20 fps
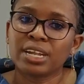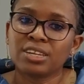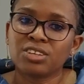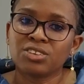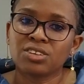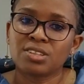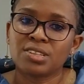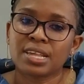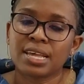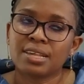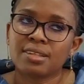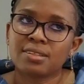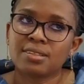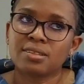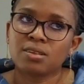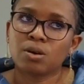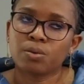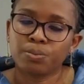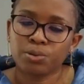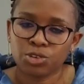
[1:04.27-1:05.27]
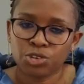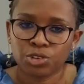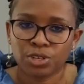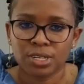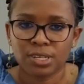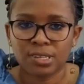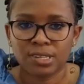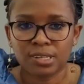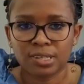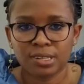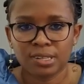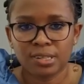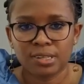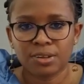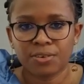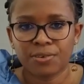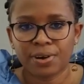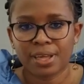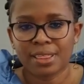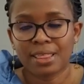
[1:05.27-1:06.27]
challenges as
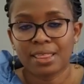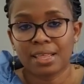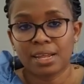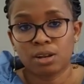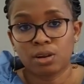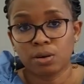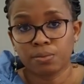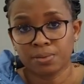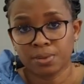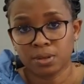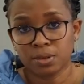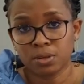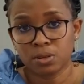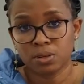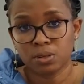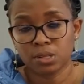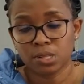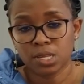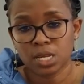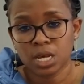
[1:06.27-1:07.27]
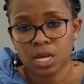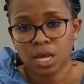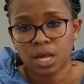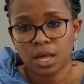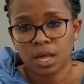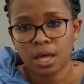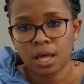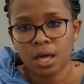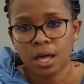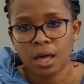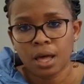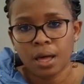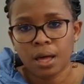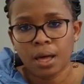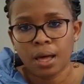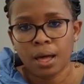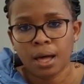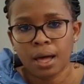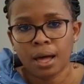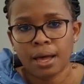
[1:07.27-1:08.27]
opportunities rather than obstacles.
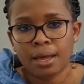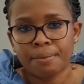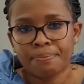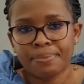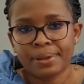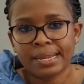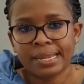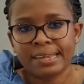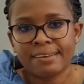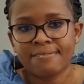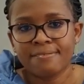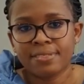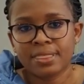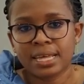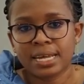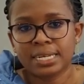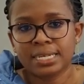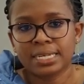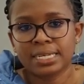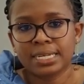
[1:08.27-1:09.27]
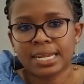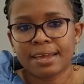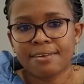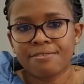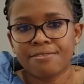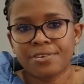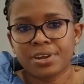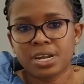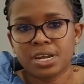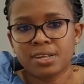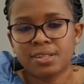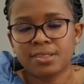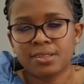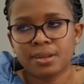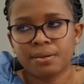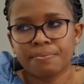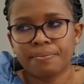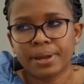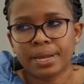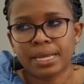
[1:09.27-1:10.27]
I believe that every
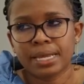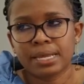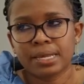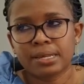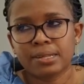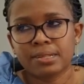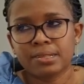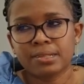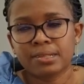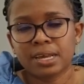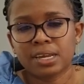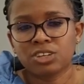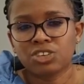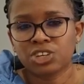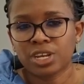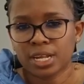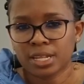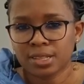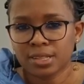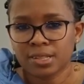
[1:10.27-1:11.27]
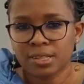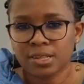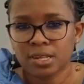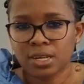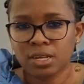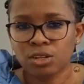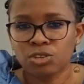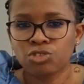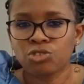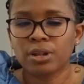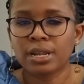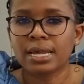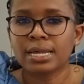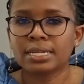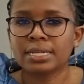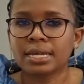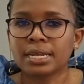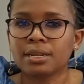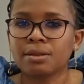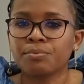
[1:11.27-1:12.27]
setback is a chance to
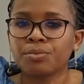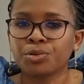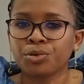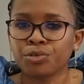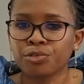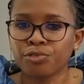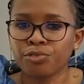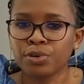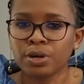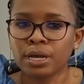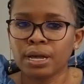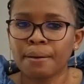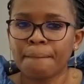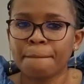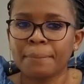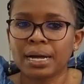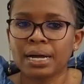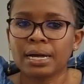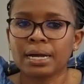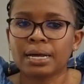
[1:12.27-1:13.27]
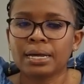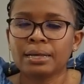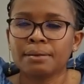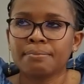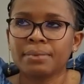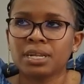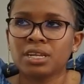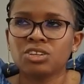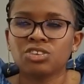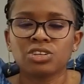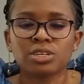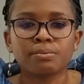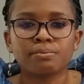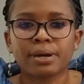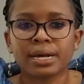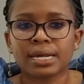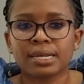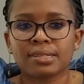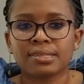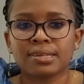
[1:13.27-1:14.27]
learn and improve. By managing
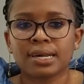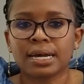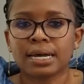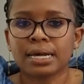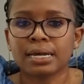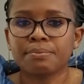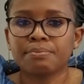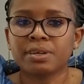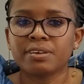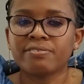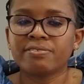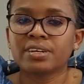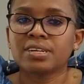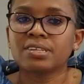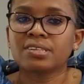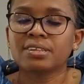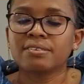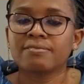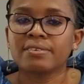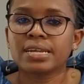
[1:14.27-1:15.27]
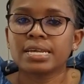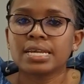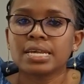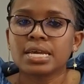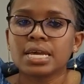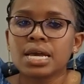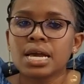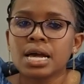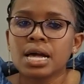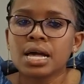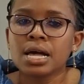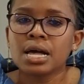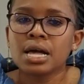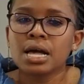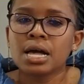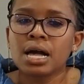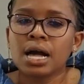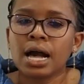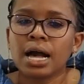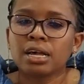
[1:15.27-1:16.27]
my time effectively,
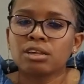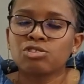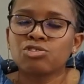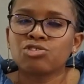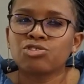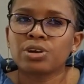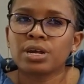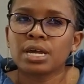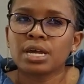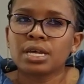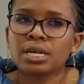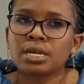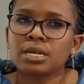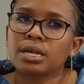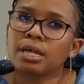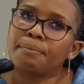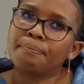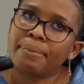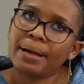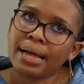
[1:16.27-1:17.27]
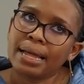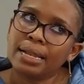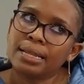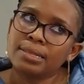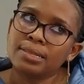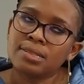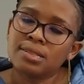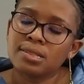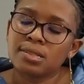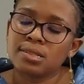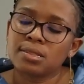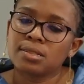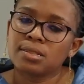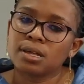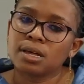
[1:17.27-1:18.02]
I strike a balance